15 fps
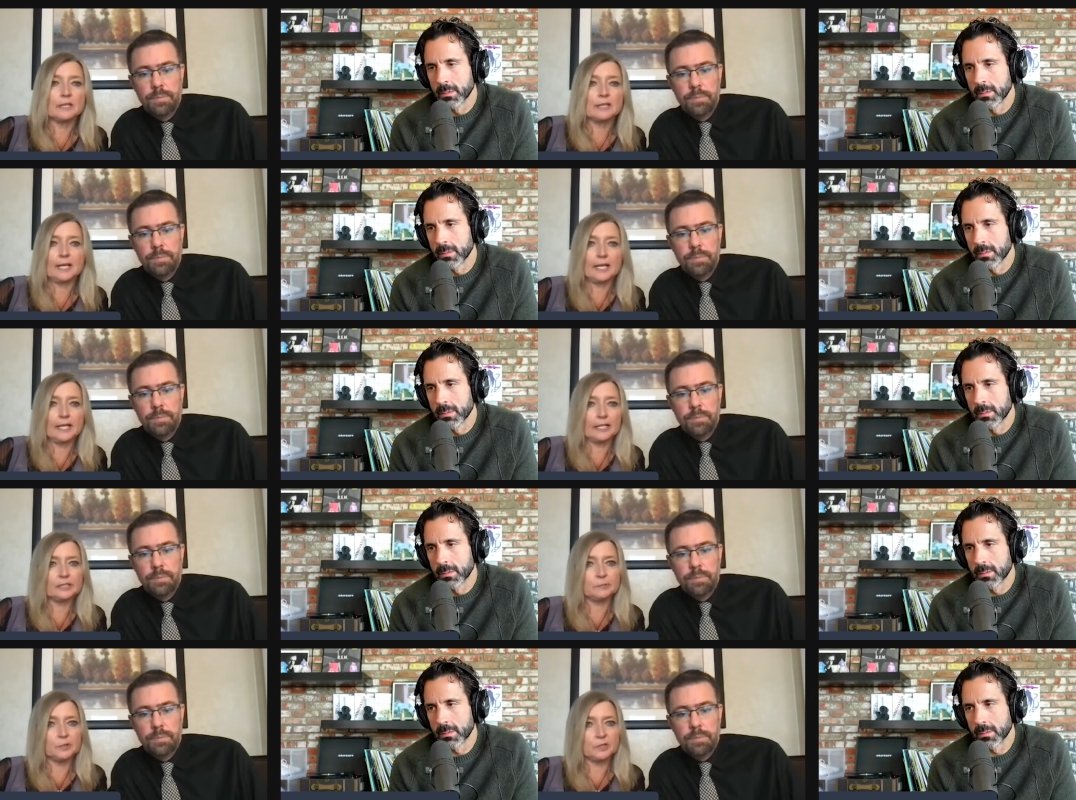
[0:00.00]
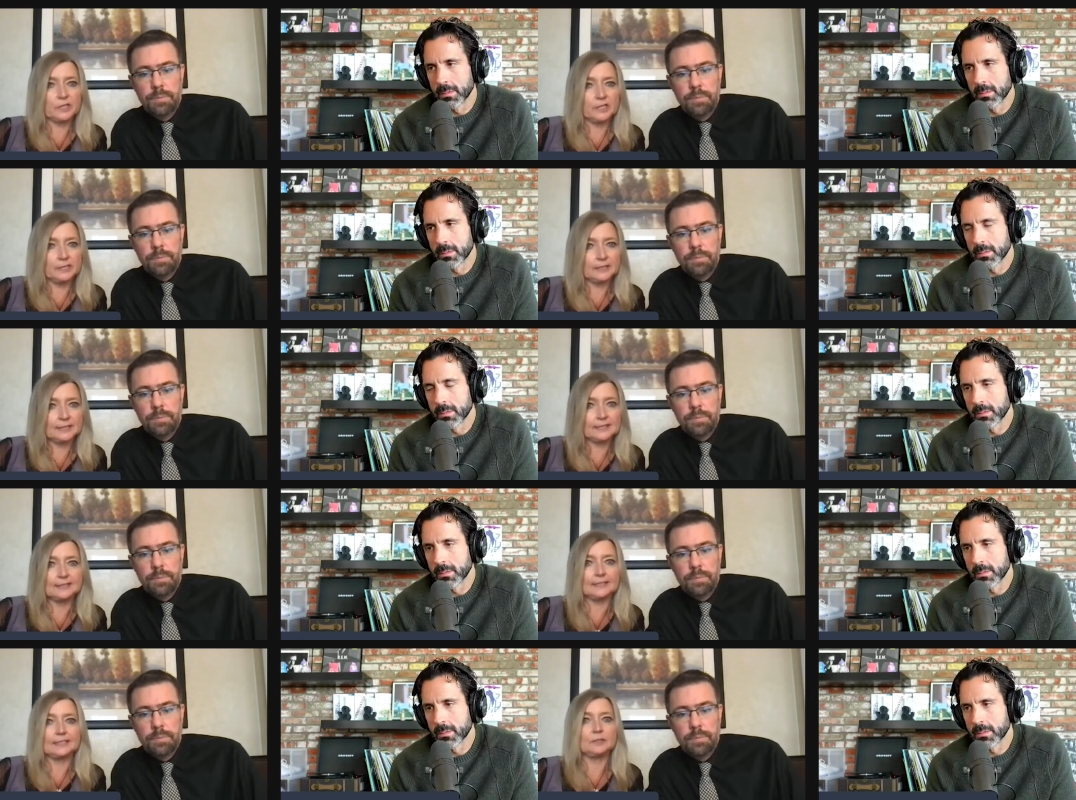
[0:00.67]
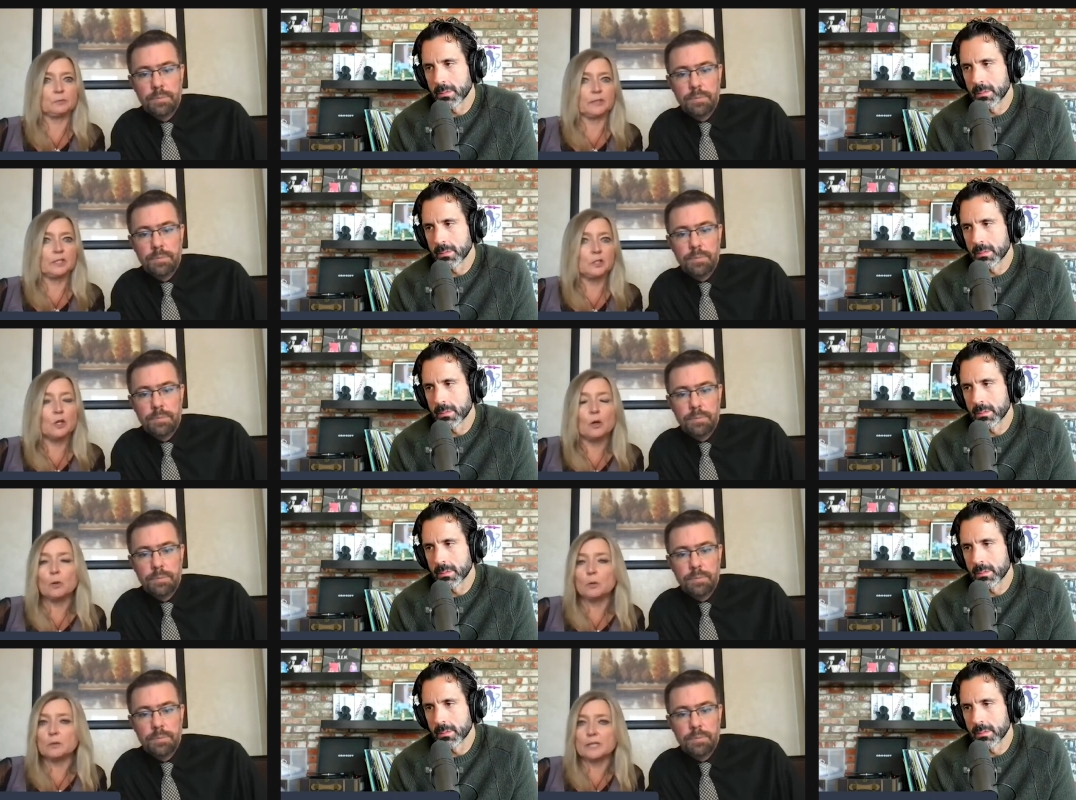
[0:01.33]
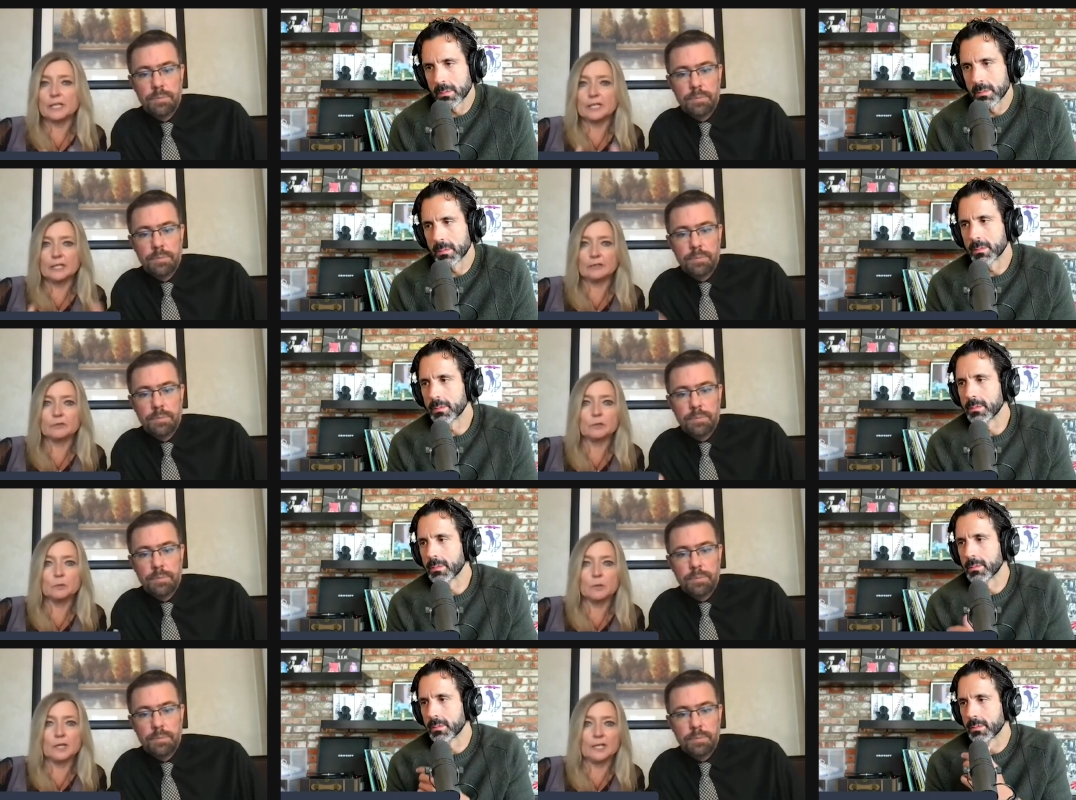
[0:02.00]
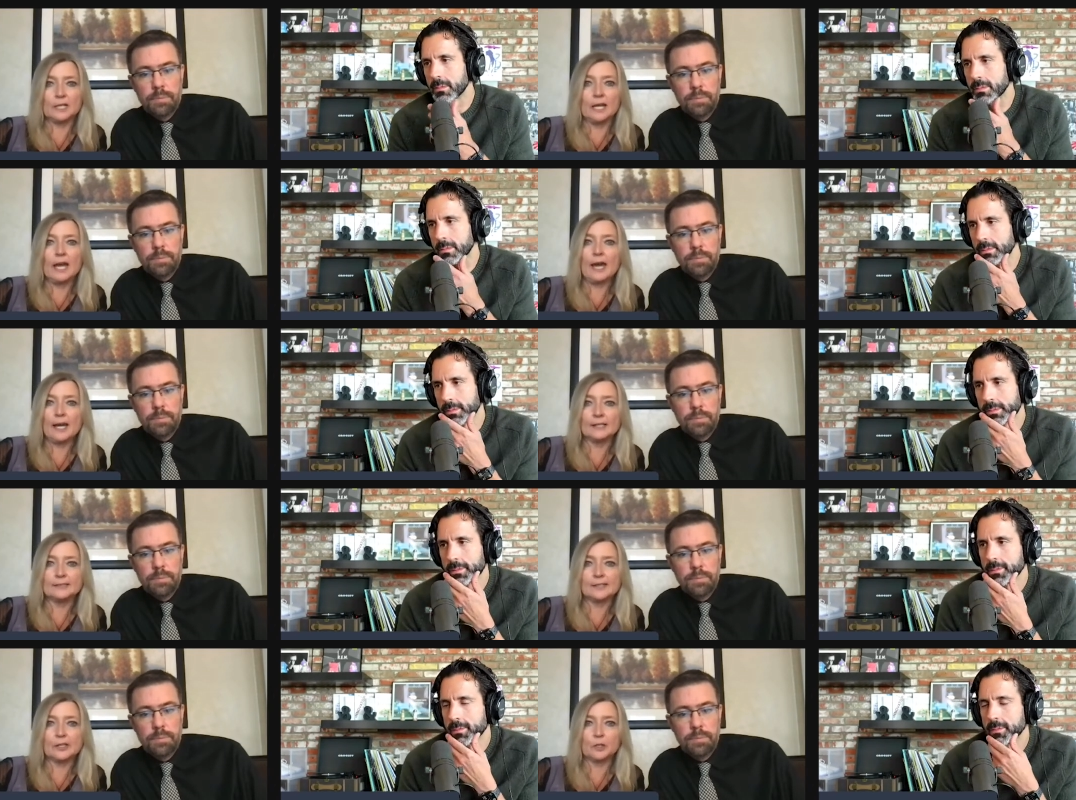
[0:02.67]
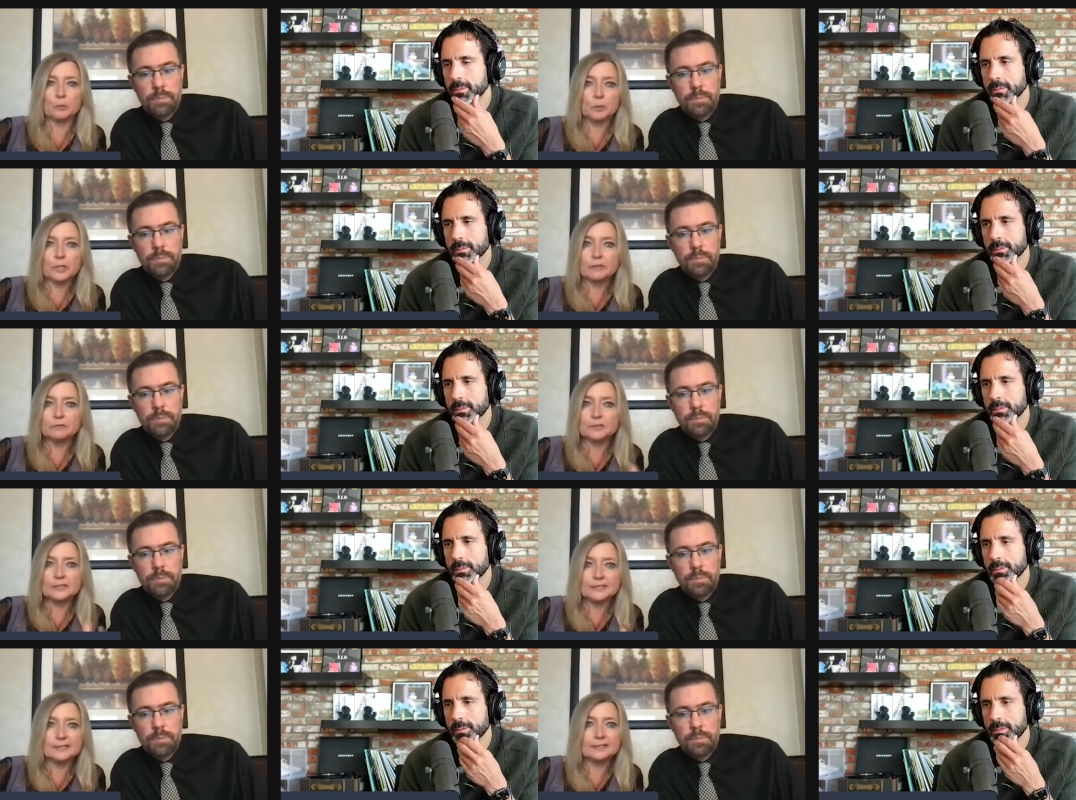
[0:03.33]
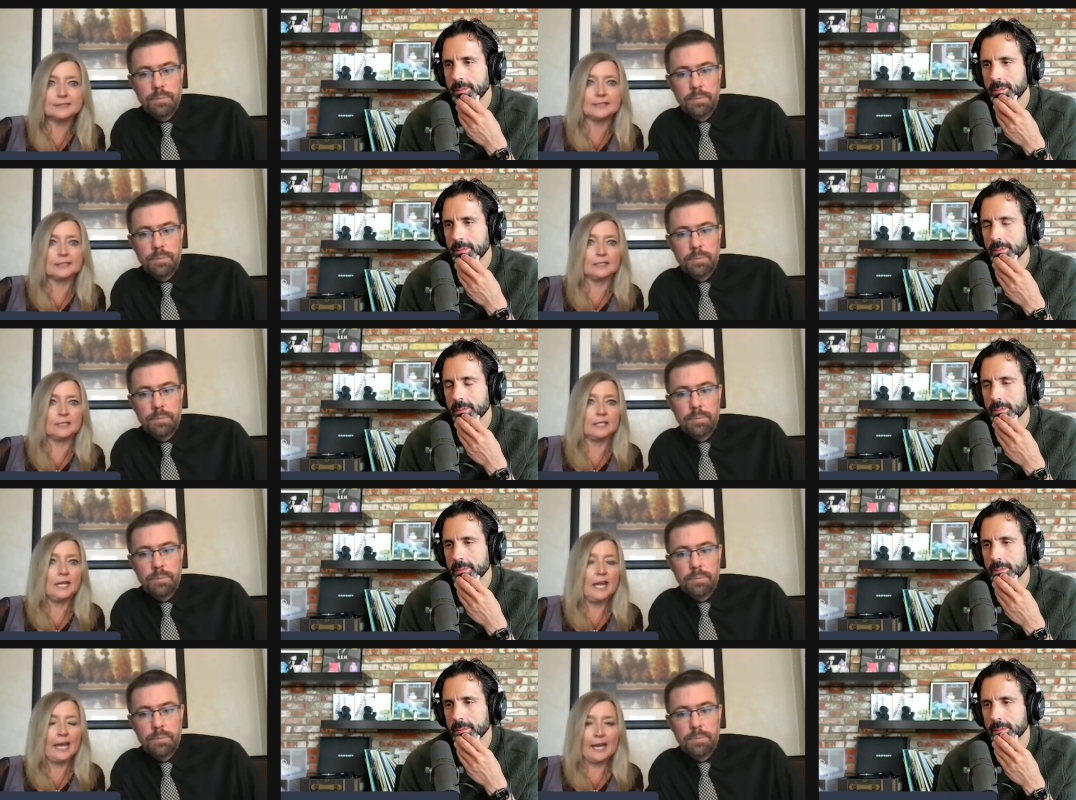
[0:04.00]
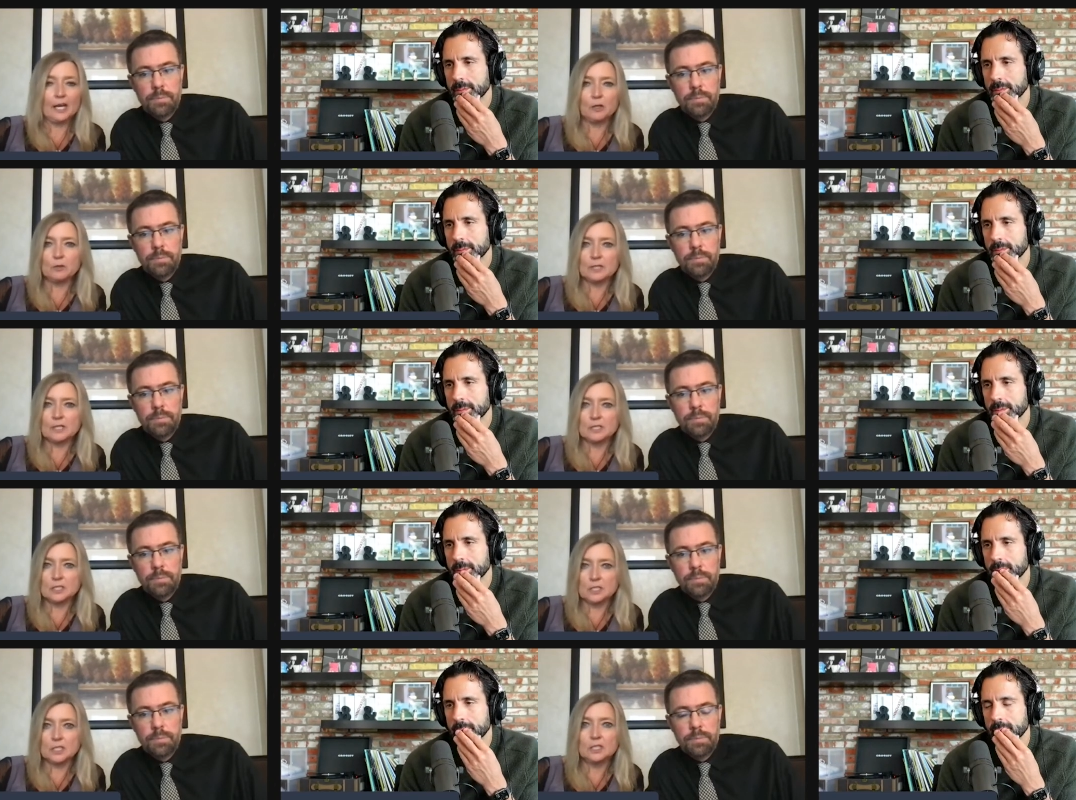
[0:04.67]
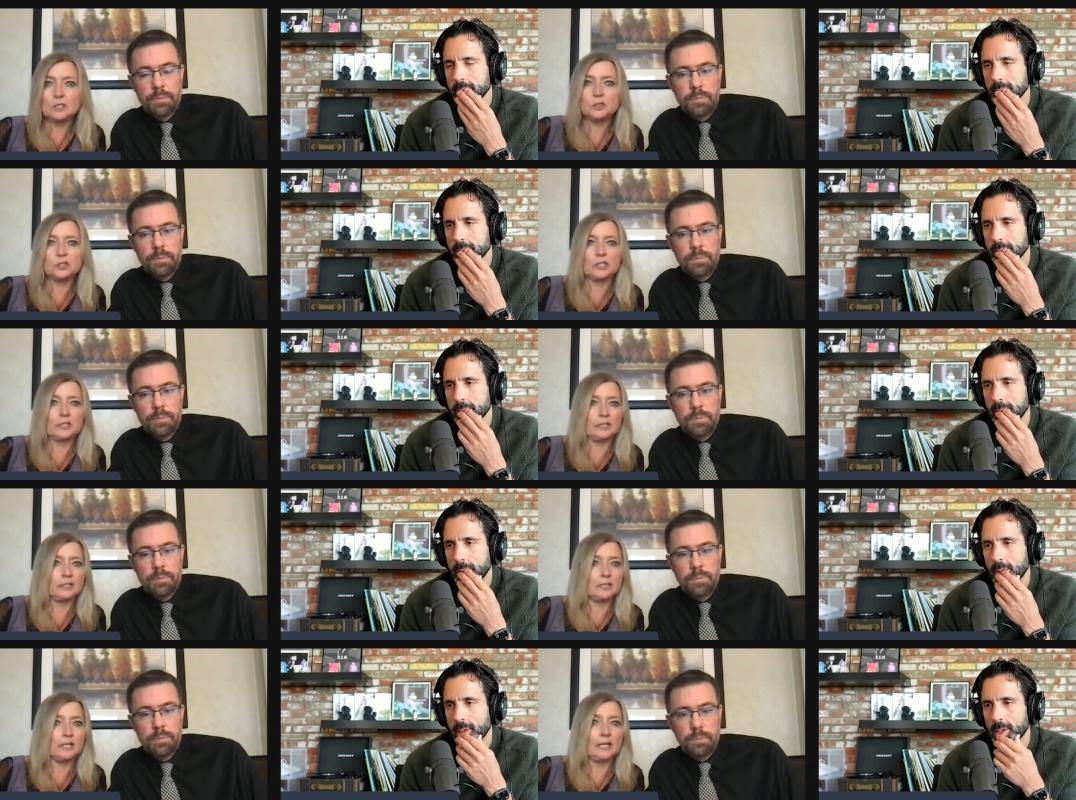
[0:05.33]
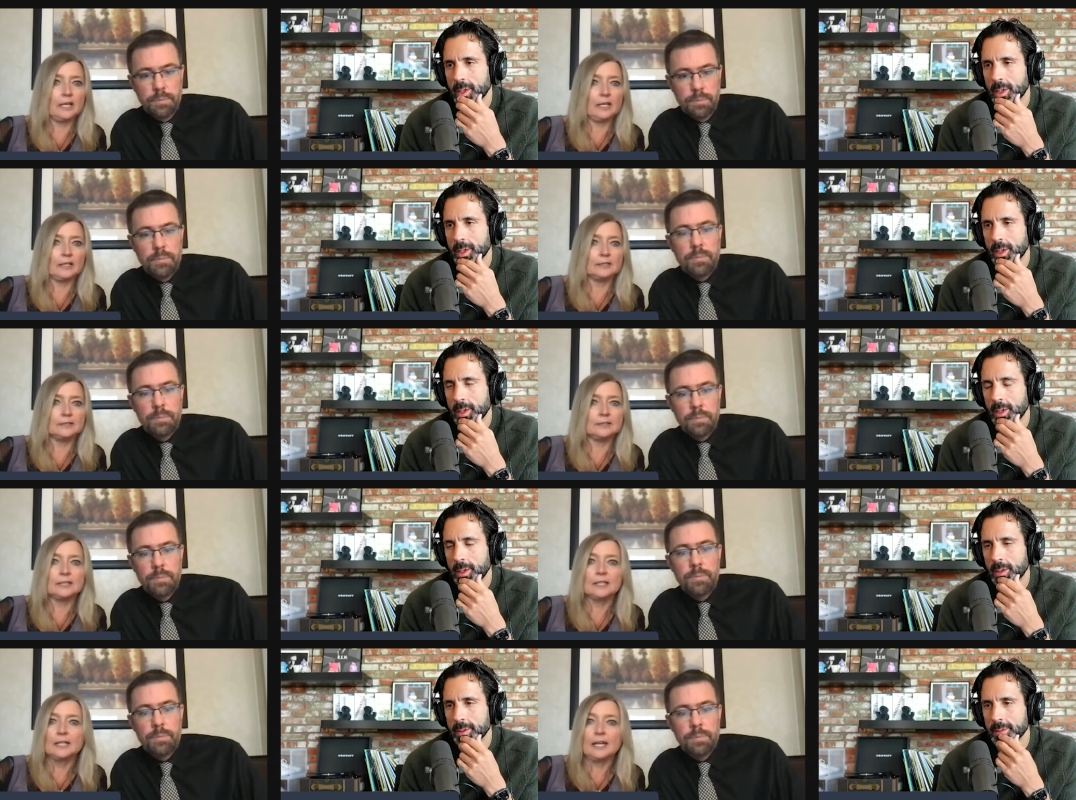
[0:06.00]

Speaker 1: that expertise exists. We know that everyone has their preferences in how they teach and and